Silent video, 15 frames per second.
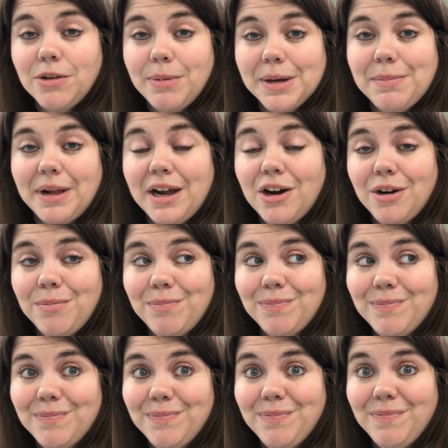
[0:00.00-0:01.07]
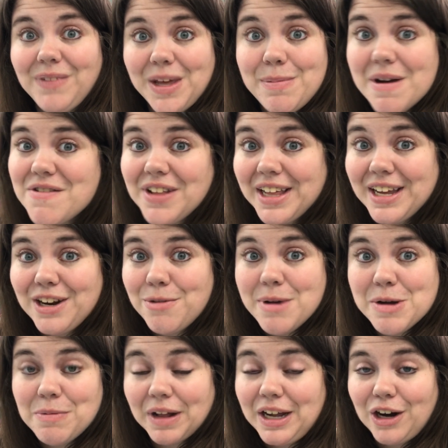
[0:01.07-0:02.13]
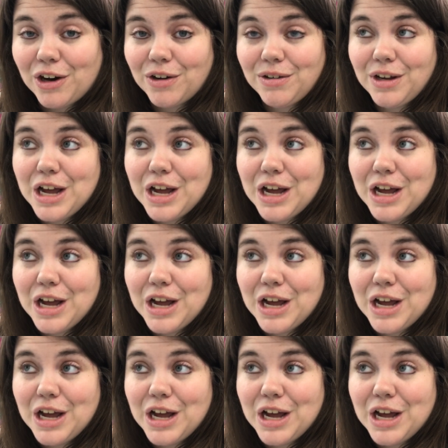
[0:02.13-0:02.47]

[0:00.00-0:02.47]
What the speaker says: your big planner, keep everything in your big planner.